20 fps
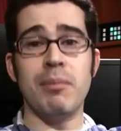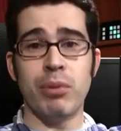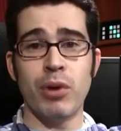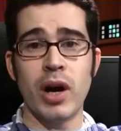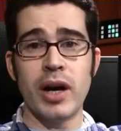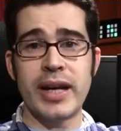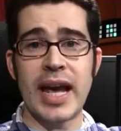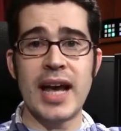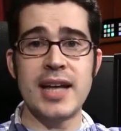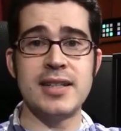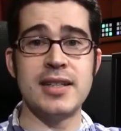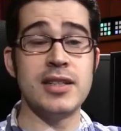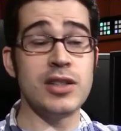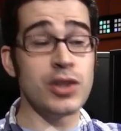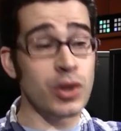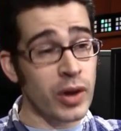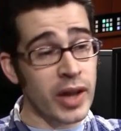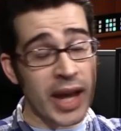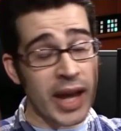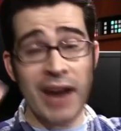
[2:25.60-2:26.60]
get
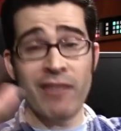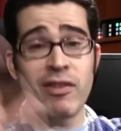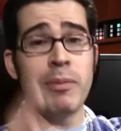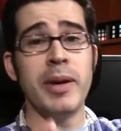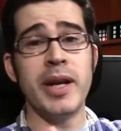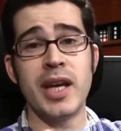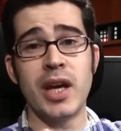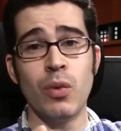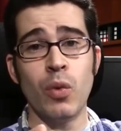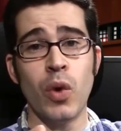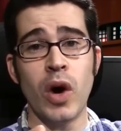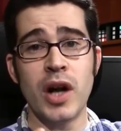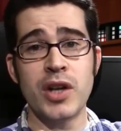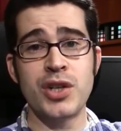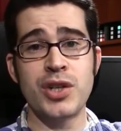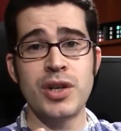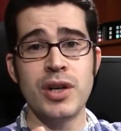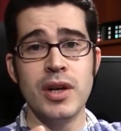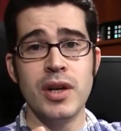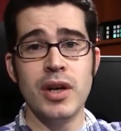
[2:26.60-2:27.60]
broadcast so that everybody can
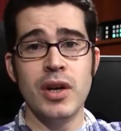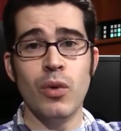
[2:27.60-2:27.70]
watch